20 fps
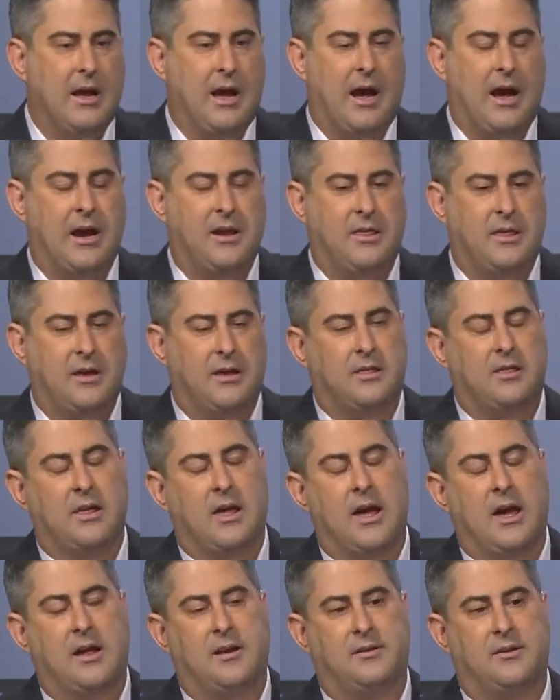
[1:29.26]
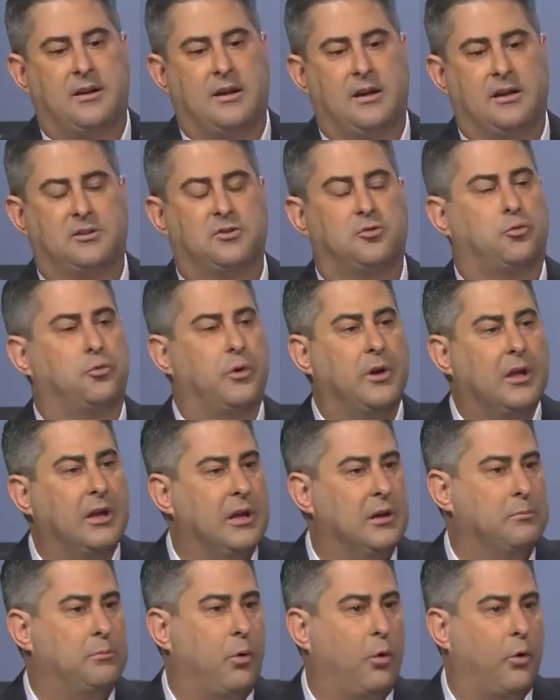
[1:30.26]
I think that it's really
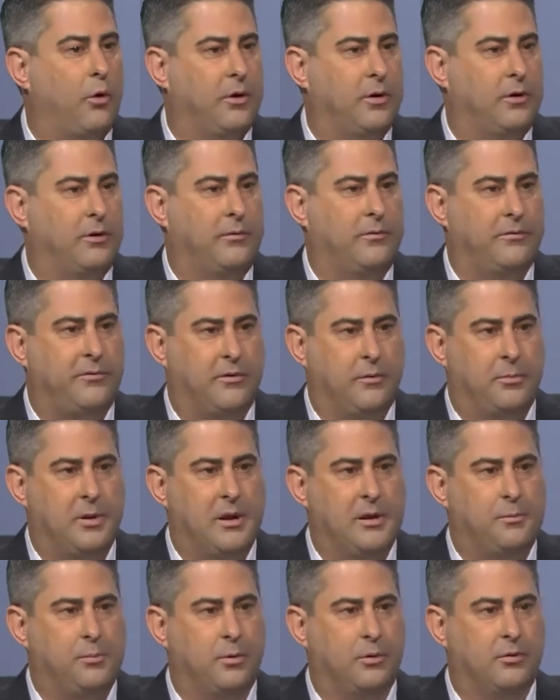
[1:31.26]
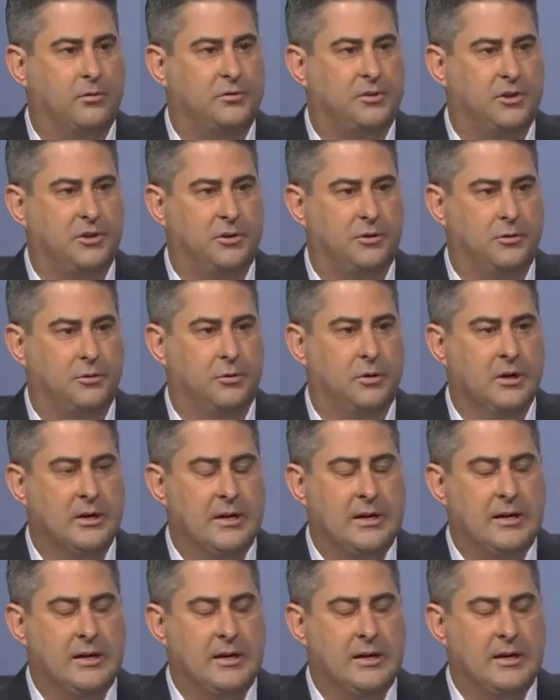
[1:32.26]
important for people to